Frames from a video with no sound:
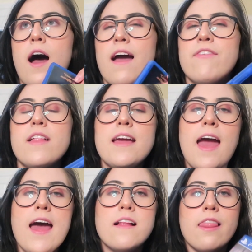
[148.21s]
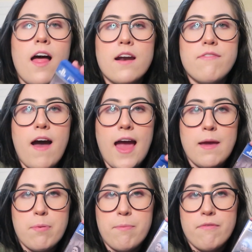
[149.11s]
I feel like it had a lot of
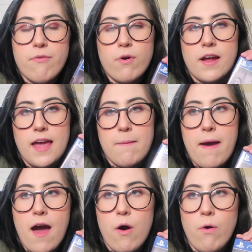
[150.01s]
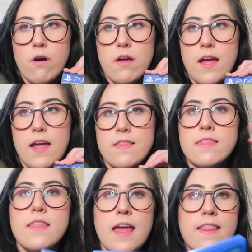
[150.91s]
hype before it came out,
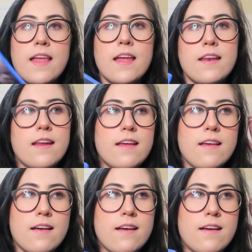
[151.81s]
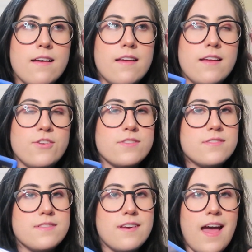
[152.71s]
and then it
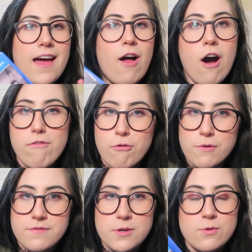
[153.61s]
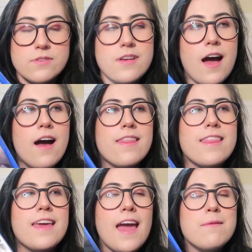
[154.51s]
just had awful reviews.
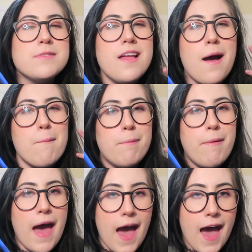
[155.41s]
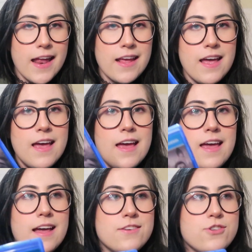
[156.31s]
The game's not bad,
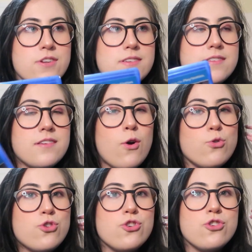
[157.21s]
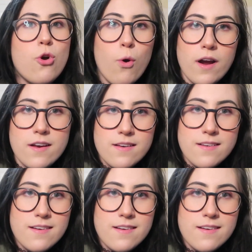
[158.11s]
it's just so short.